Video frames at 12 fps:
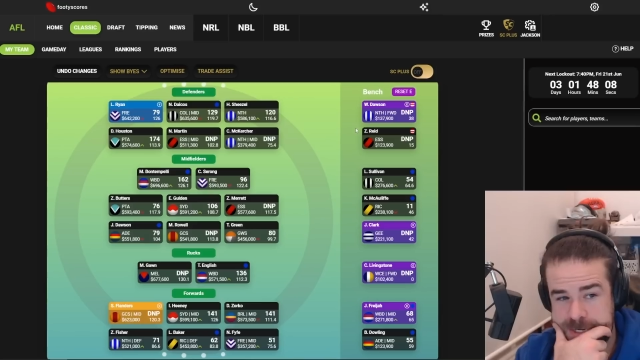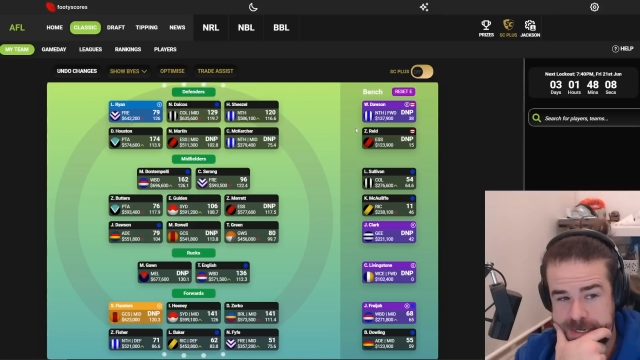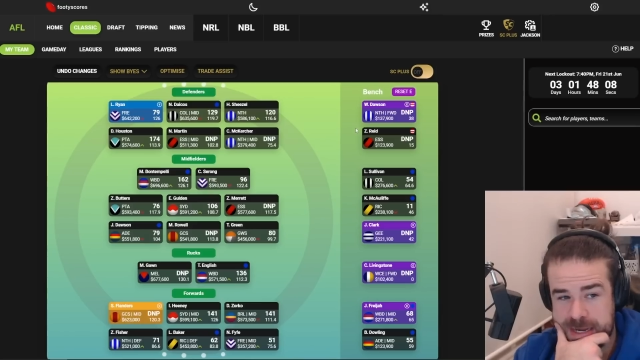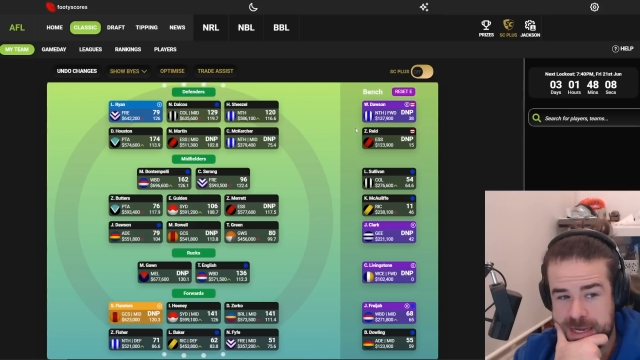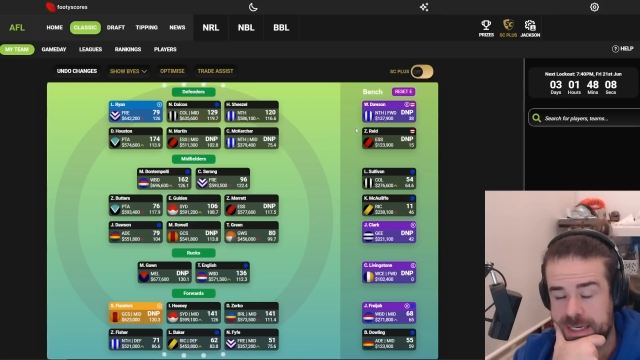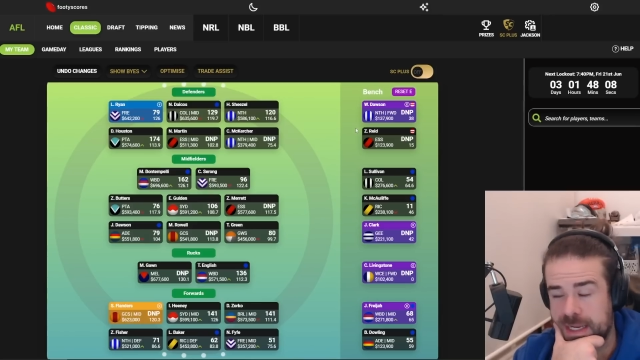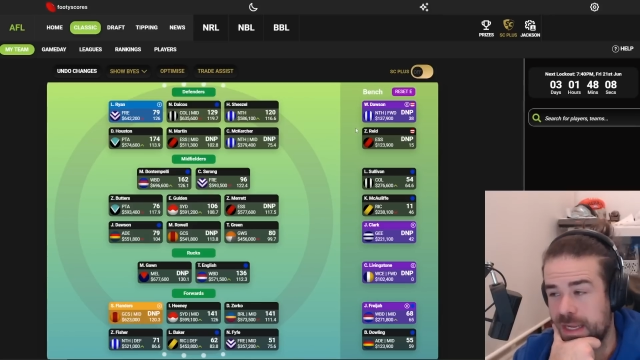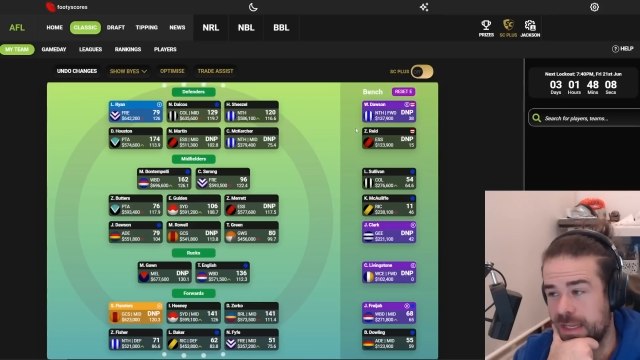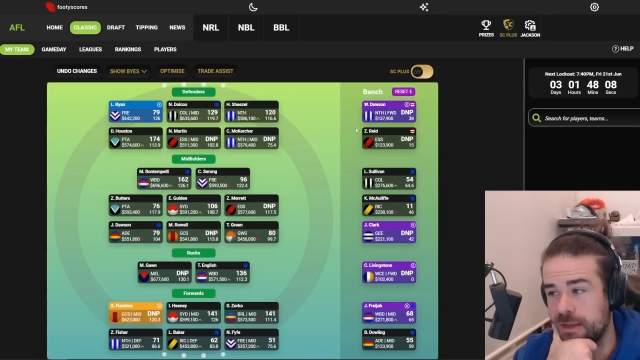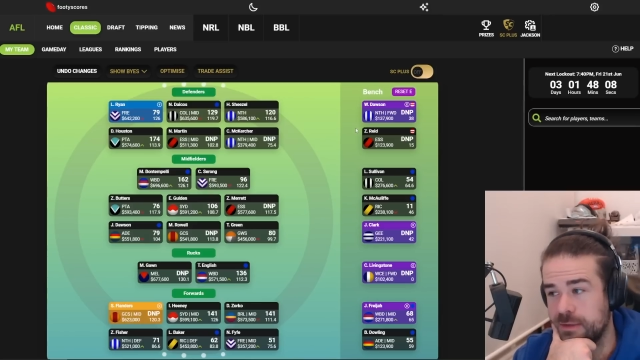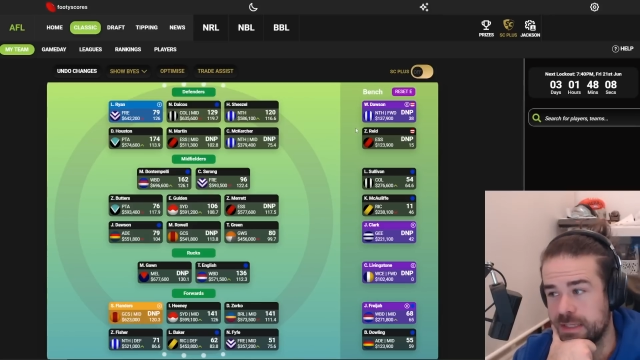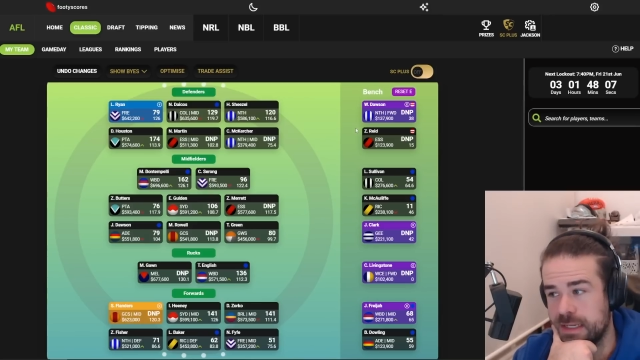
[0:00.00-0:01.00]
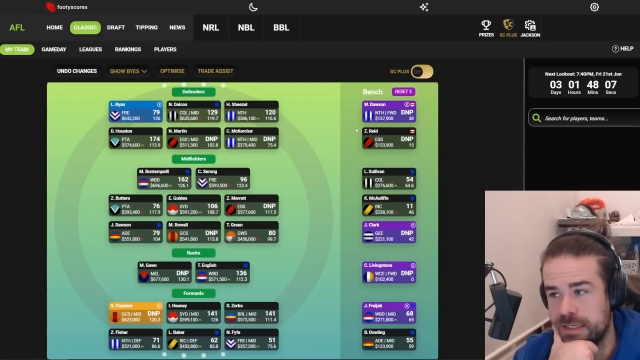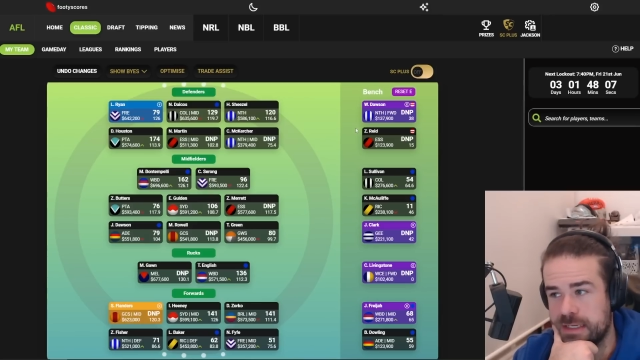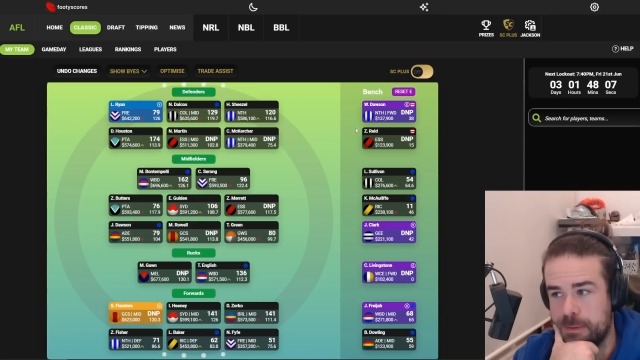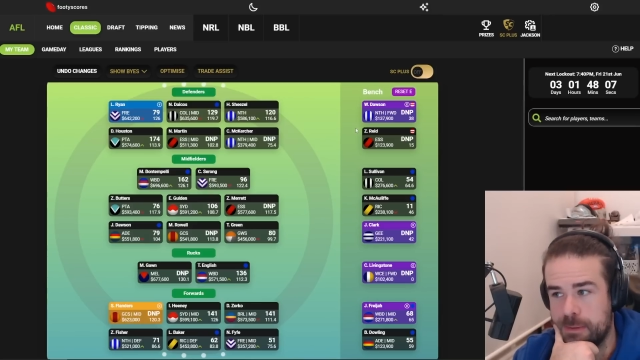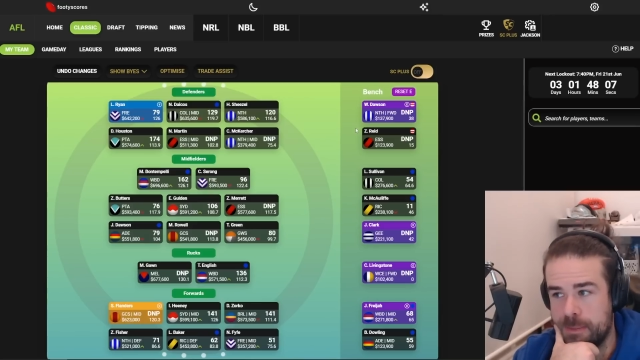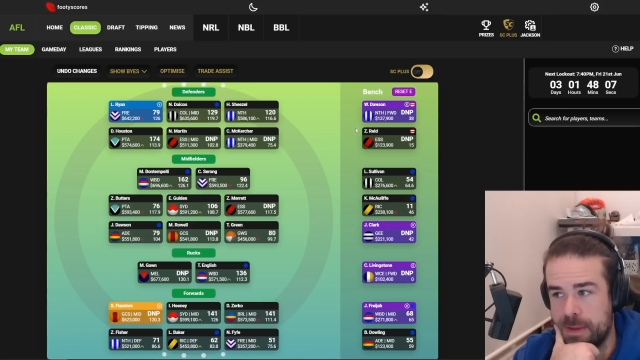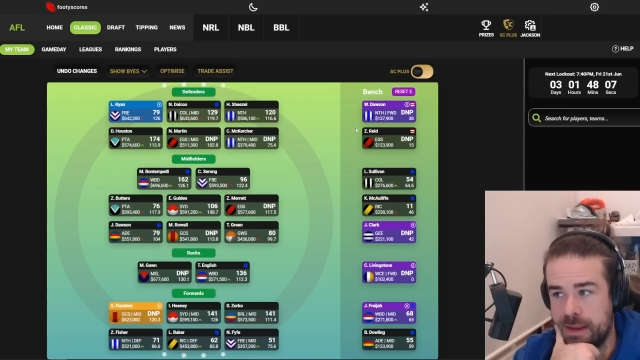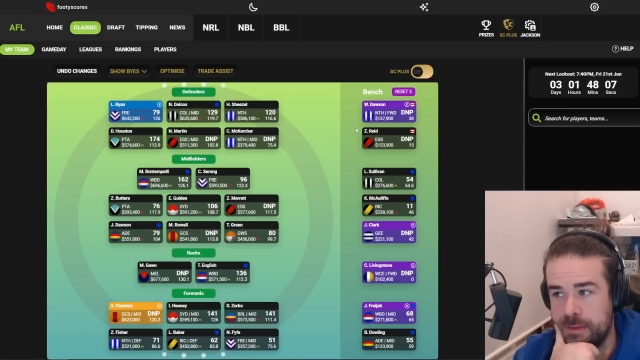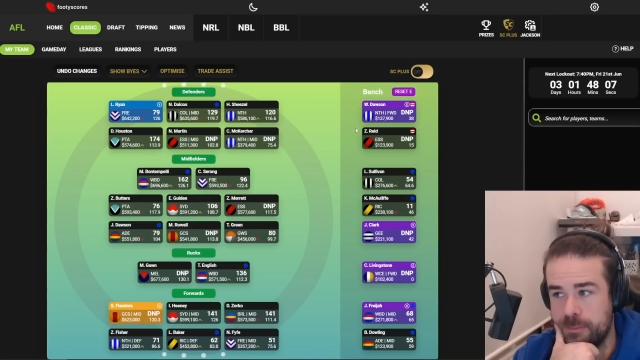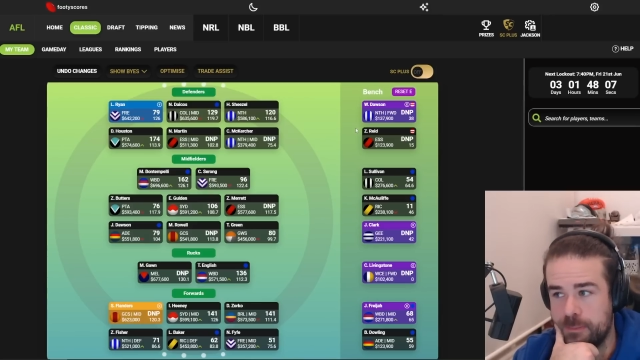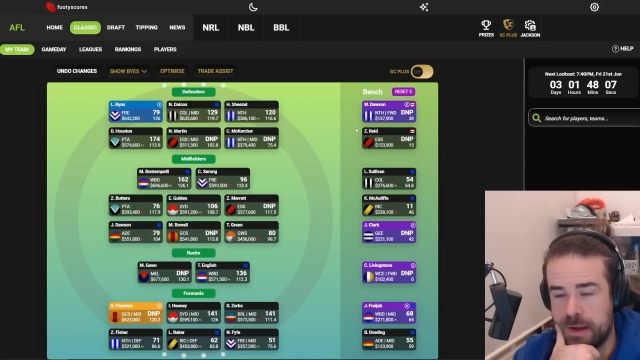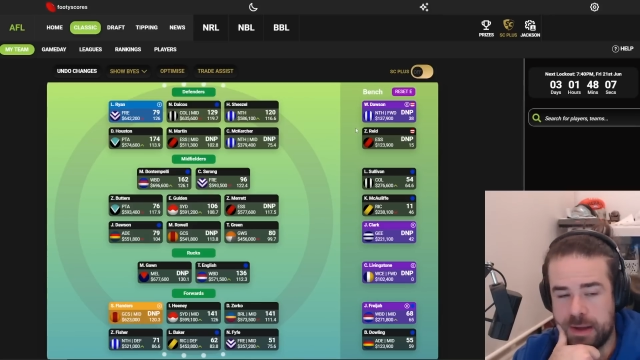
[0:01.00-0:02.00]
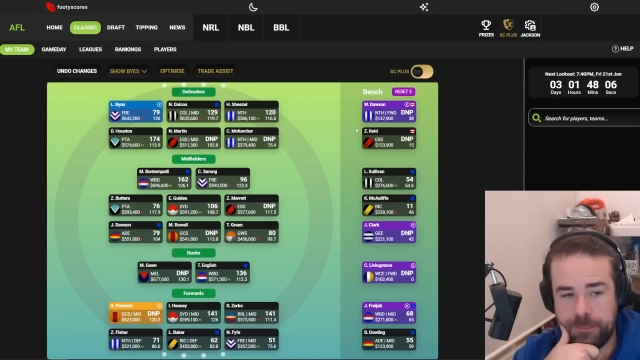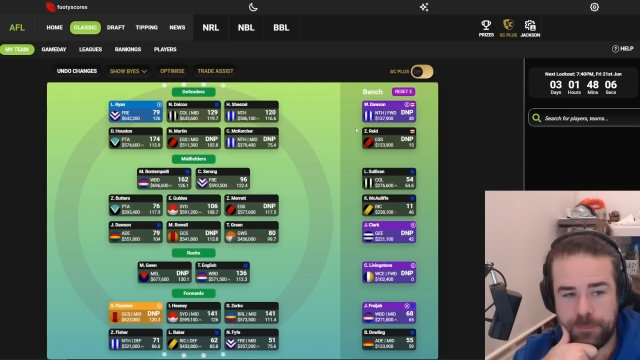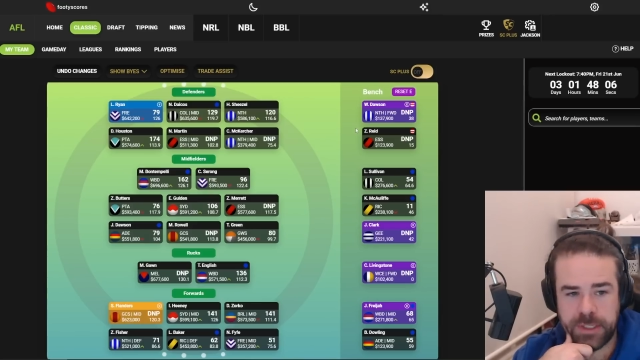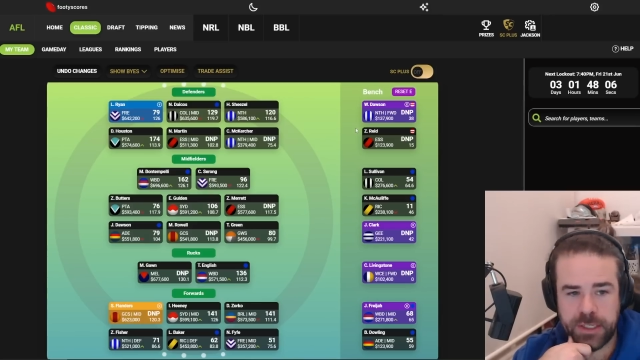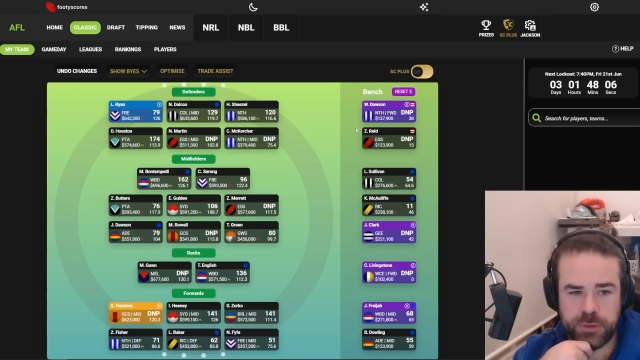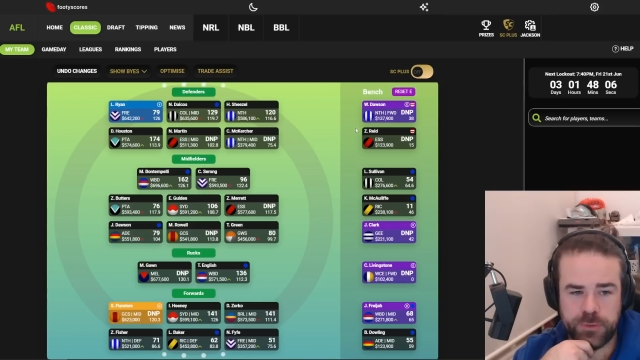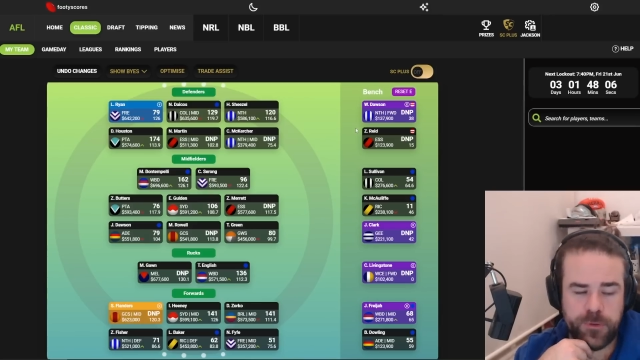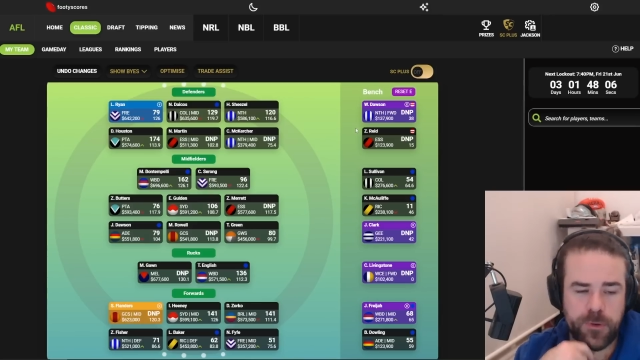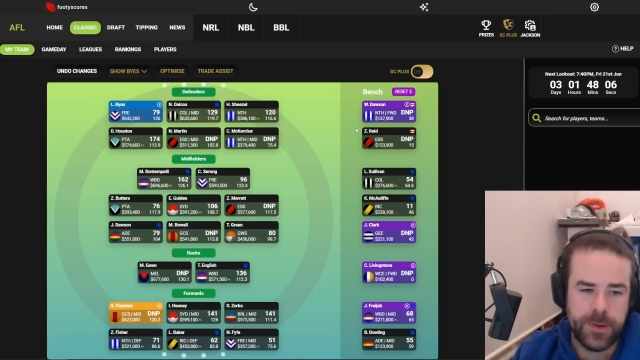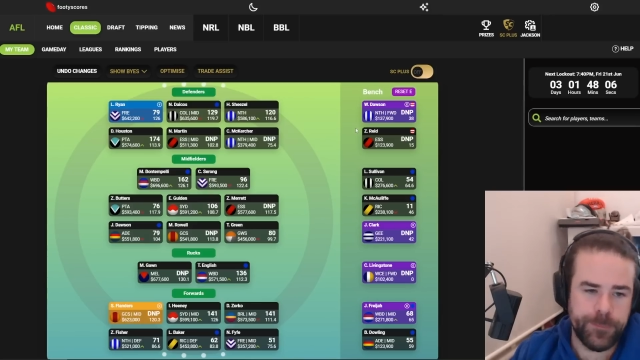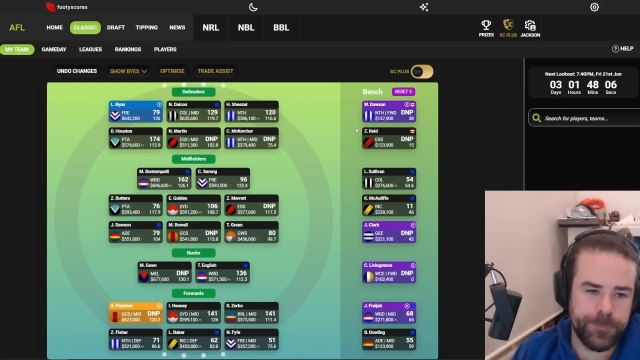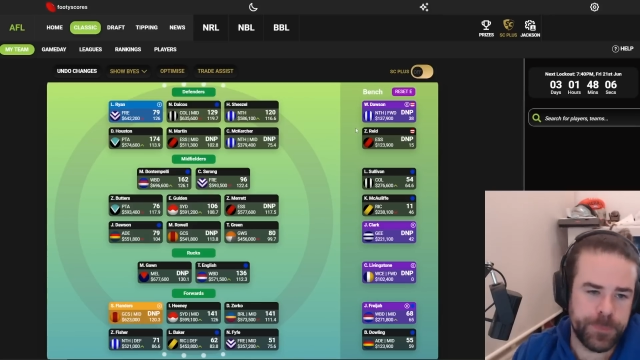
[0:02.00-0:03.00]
it kills any DPP potential for me.